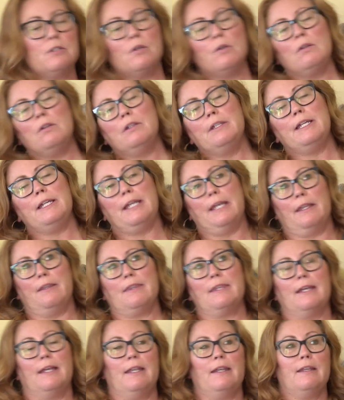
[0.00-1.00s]
totally
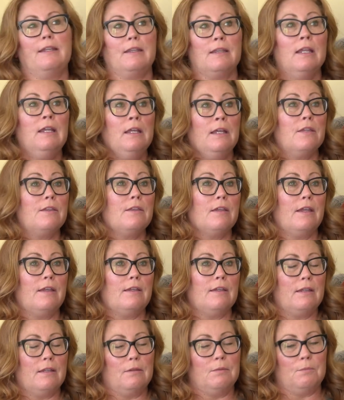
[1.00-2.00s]
get that, and
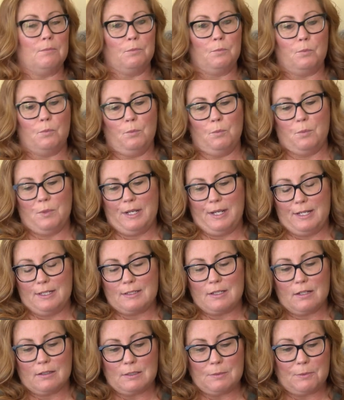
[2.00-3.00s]
and when I
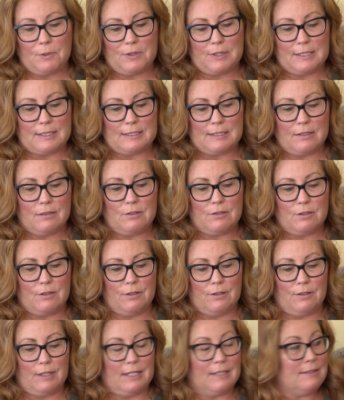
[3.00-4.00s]
talked about the
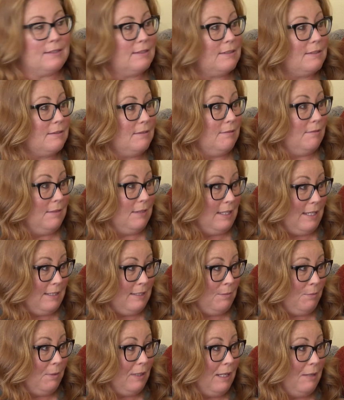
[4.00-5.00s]
center, that's
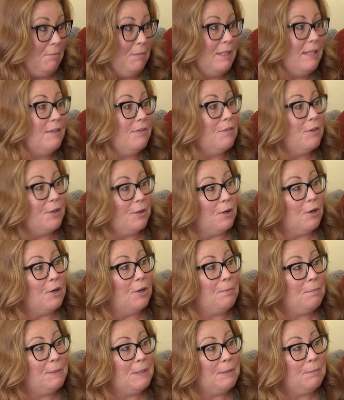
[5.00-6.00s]
that's what I mean. There
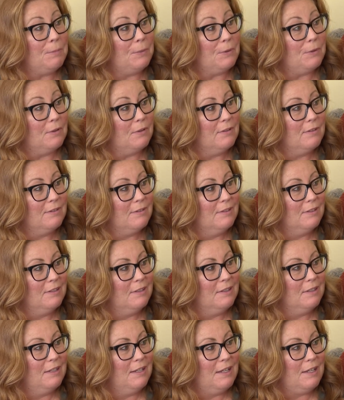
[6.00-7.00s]
are people
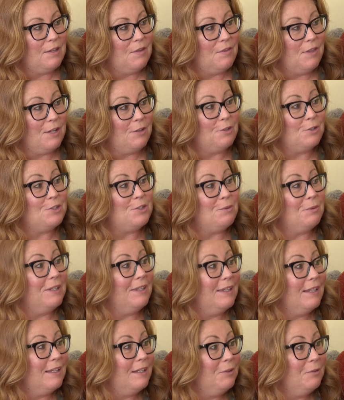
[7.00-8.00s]
that are
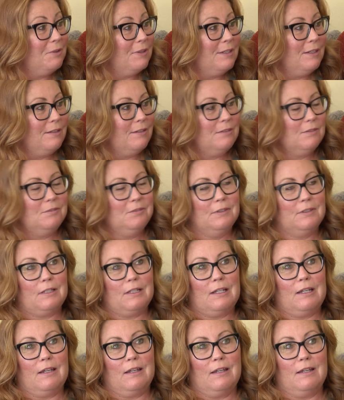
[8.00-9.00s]
doing that out there.
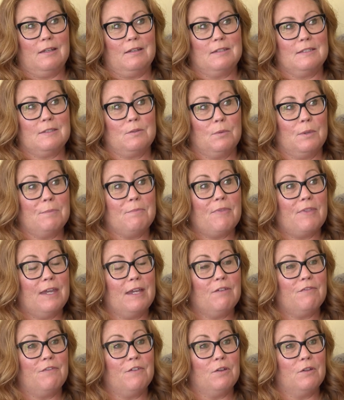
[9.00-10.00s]
Yeah. Uh, so I'm
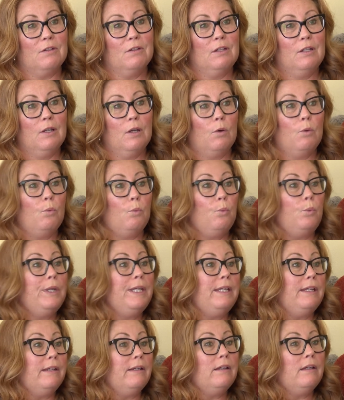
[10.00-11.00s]
thankful.
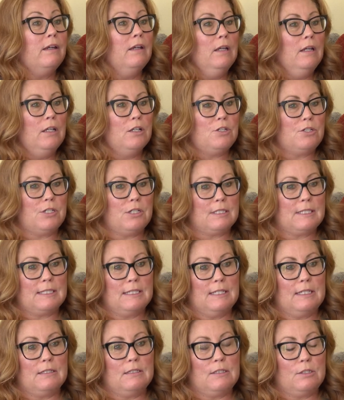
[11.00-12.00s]
We yeah. just
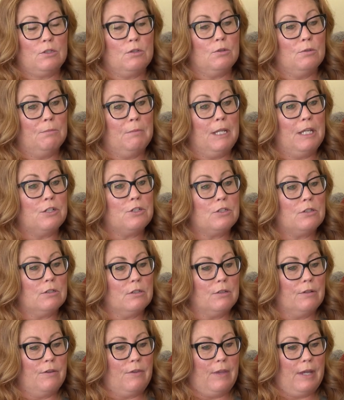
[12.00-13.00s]
need to make
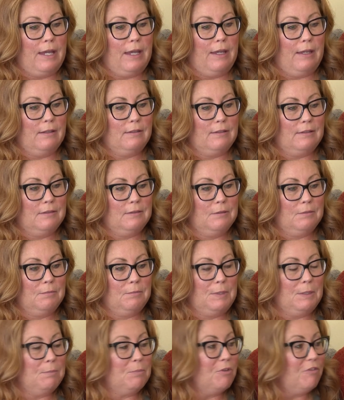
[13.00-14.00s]
sure that
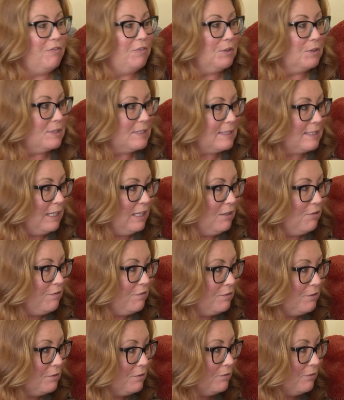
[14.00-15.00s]
people feel
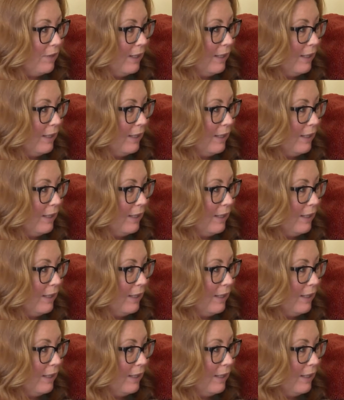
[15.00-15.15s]
safe, yeah.